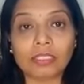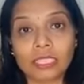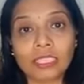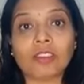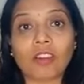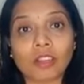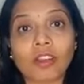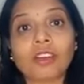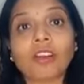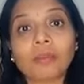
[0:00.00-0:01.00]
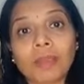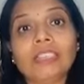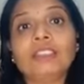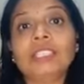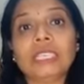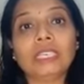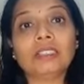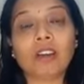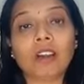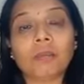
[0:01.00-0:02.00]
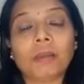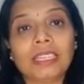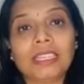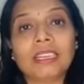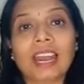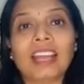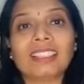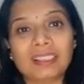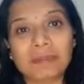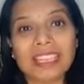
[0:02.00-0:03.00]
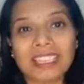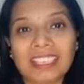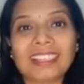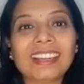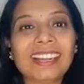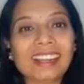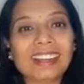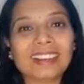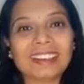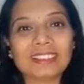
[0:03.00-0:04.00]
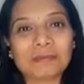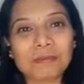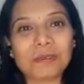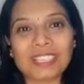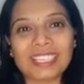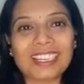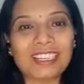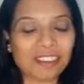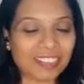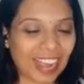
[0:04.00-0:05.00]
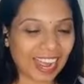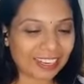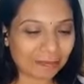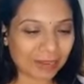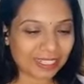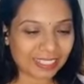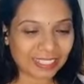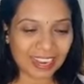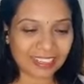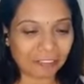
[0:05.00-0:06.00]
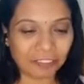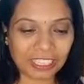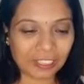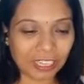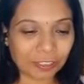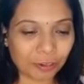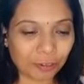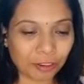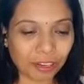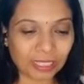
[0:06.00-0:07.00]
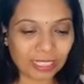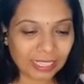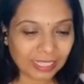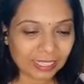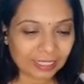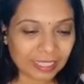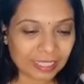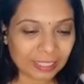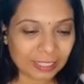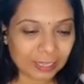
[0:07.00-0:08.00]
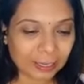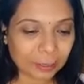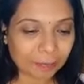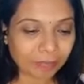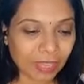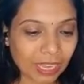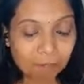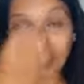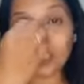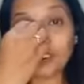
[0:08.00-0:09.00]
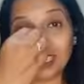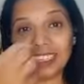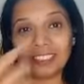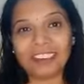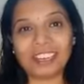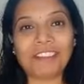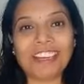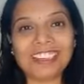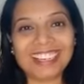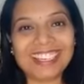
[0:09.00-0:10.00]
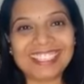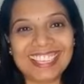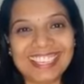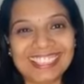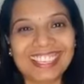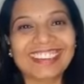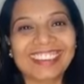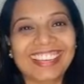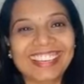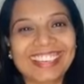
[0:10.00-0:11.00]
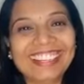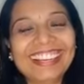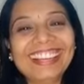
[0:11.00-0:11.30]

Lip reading: cheese, or you're not making cheese or paneer as the major portion in your diet. But yeah, definitely you can go for this fenugreek seeds. Okay,